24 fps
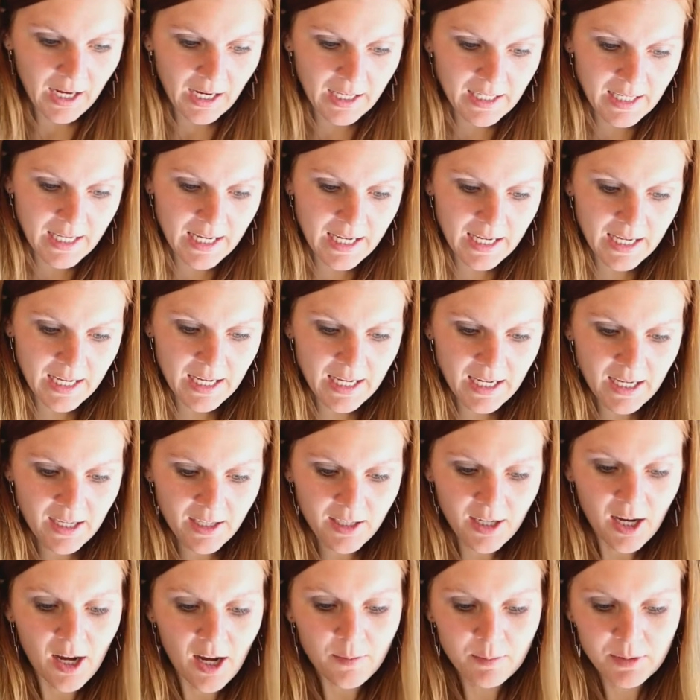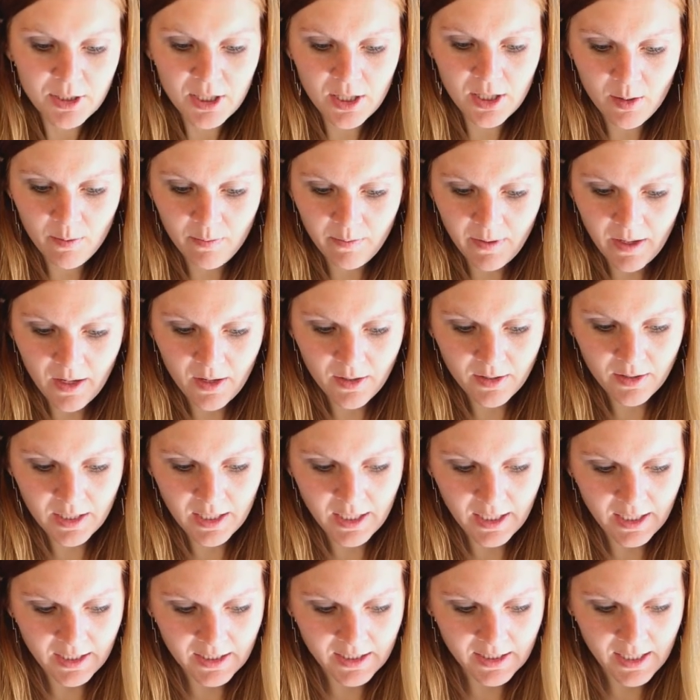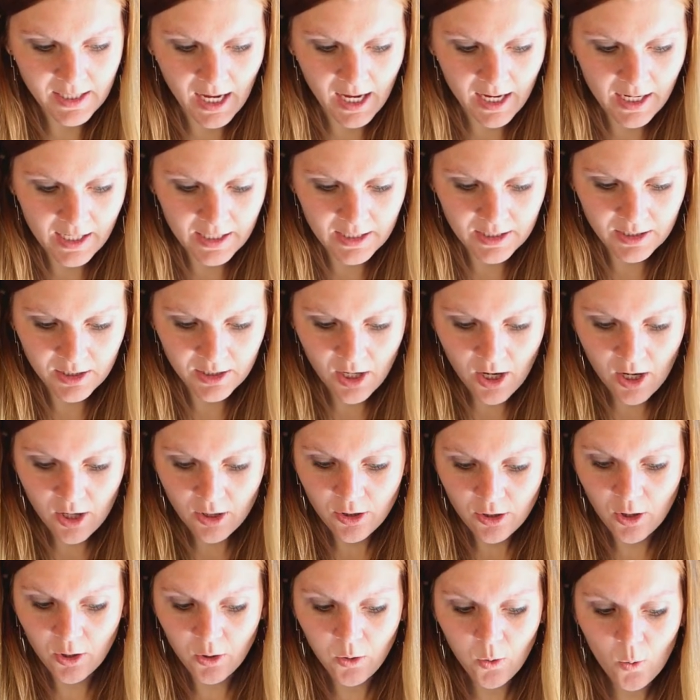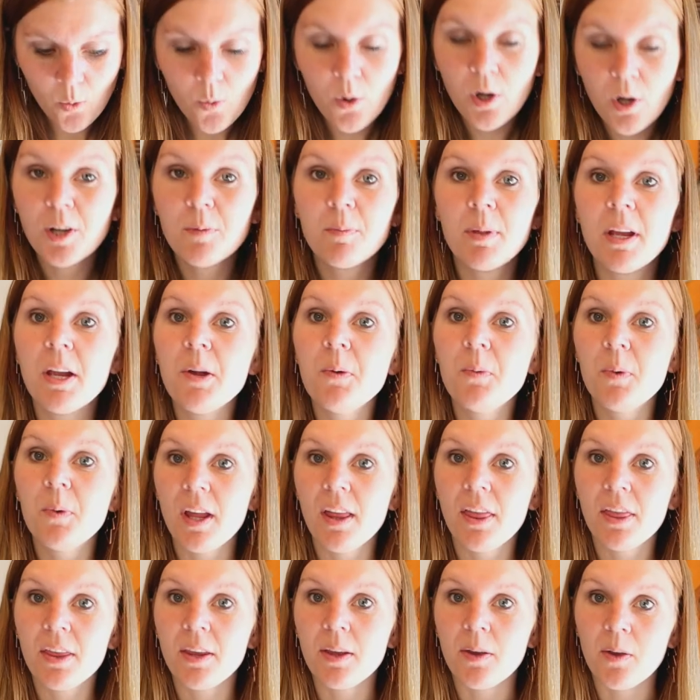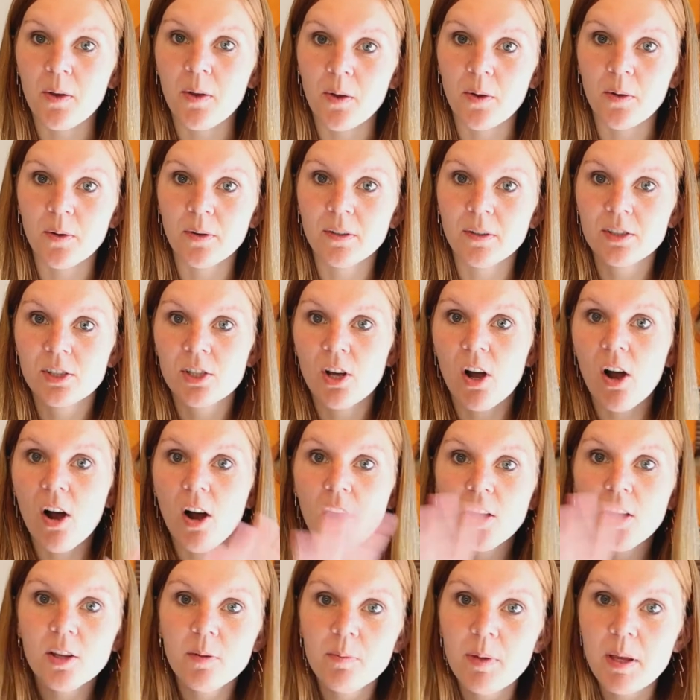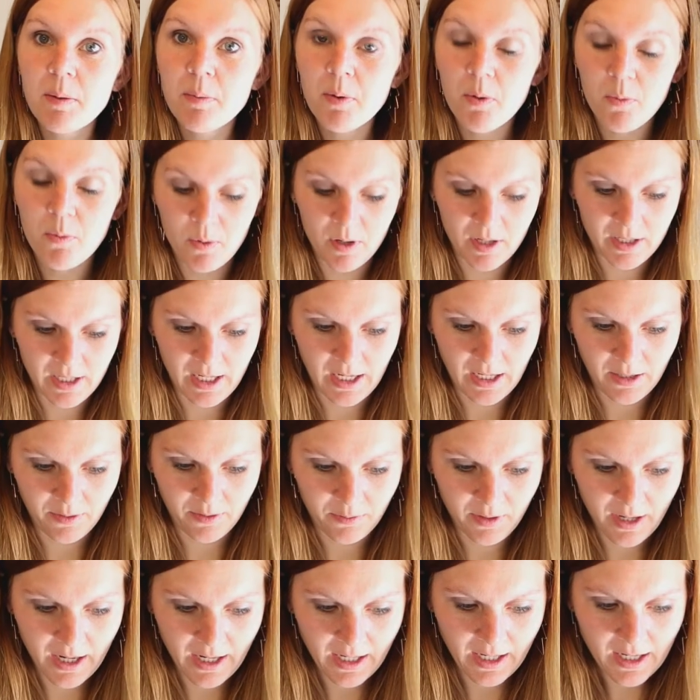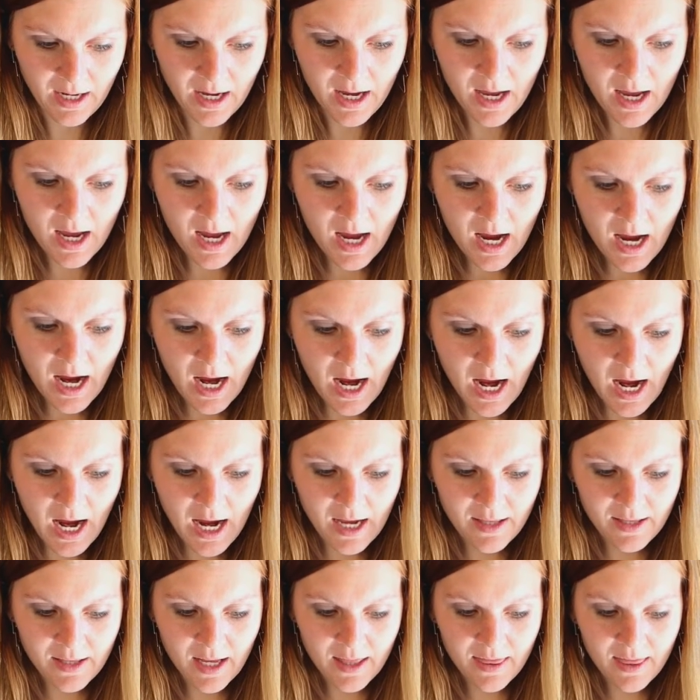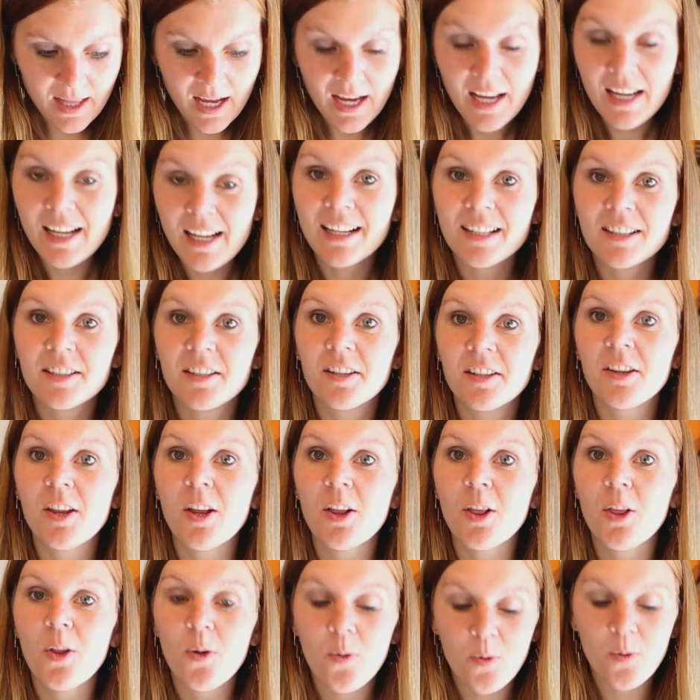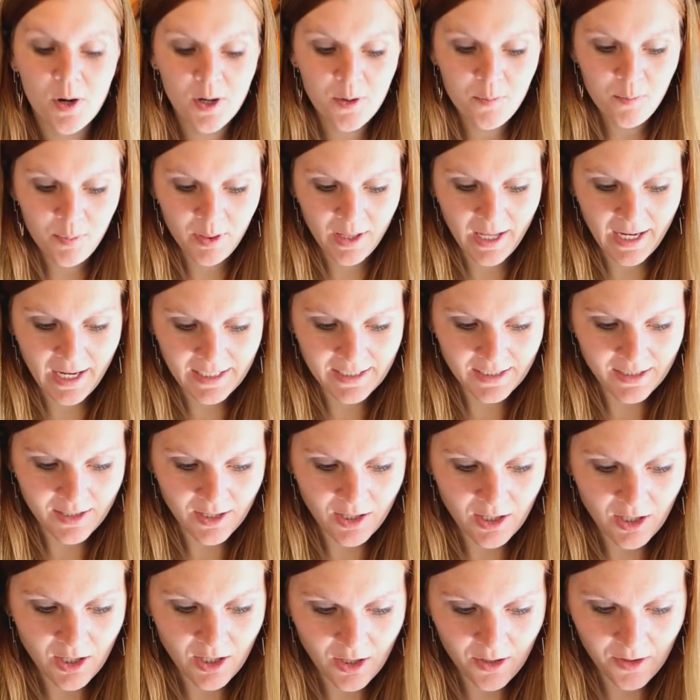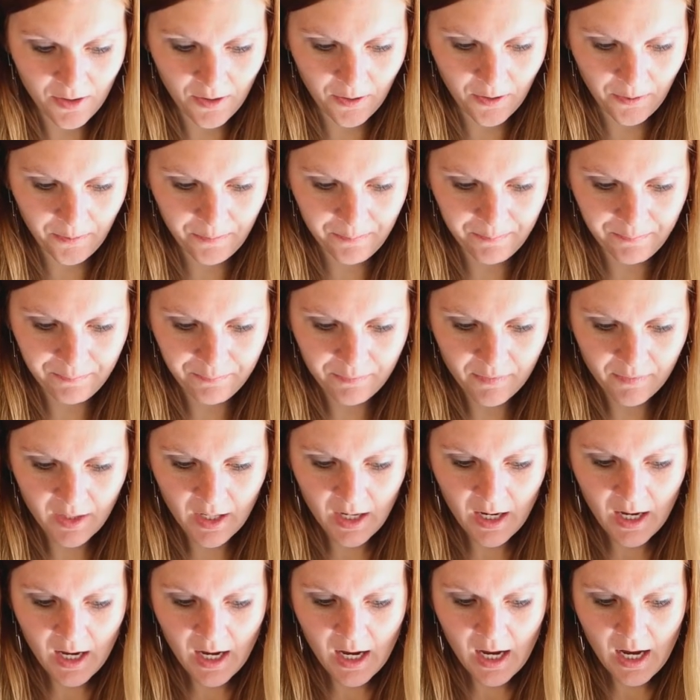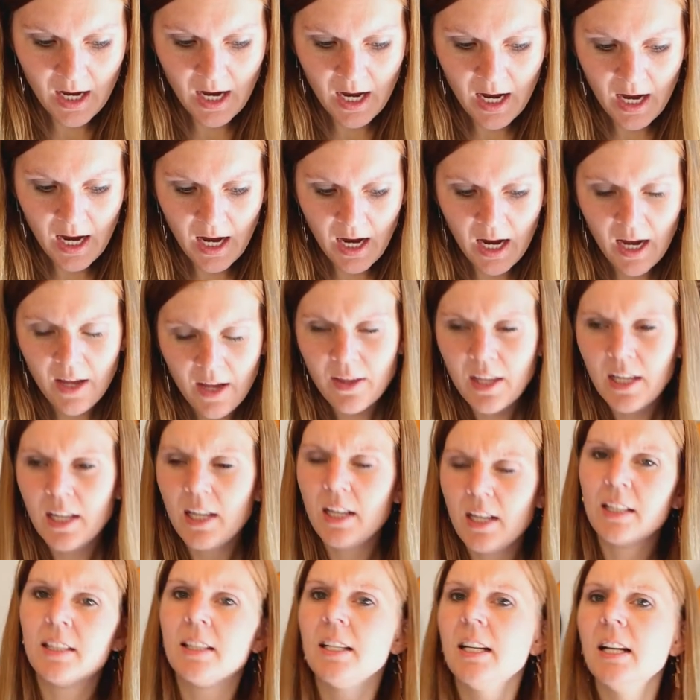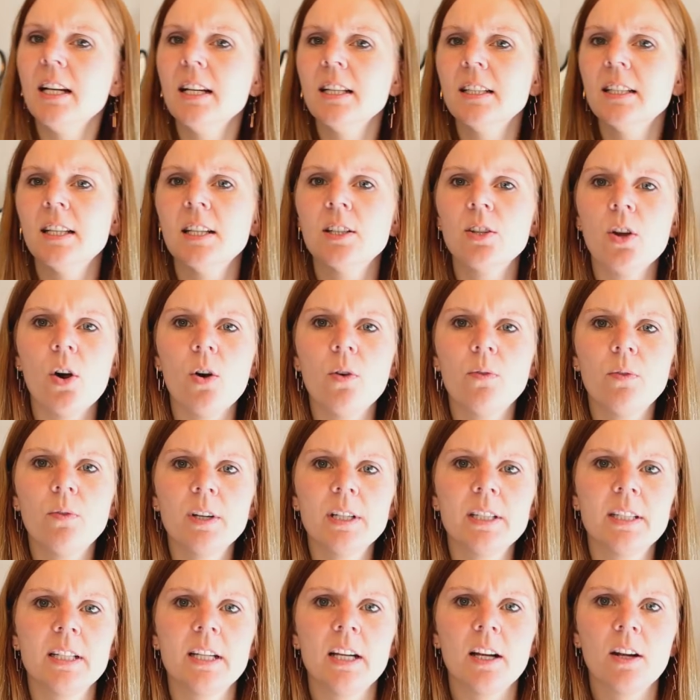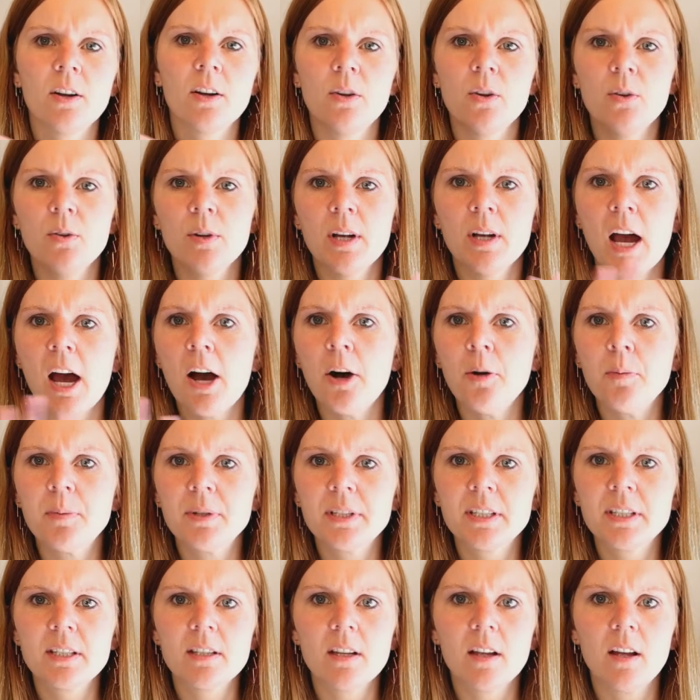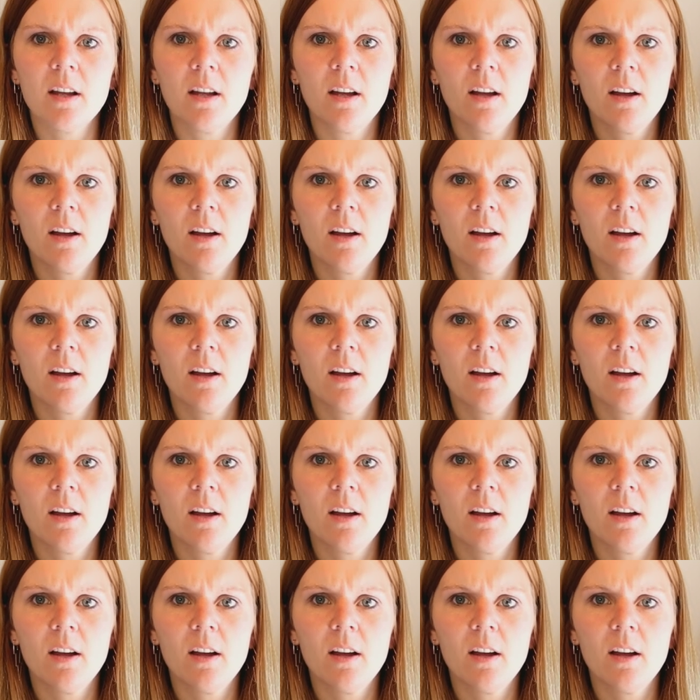and he comes to the field and he says, The Lord be with you to all the people working, right? And then they answer, The Lord bless you. And then he sees his overseer who helps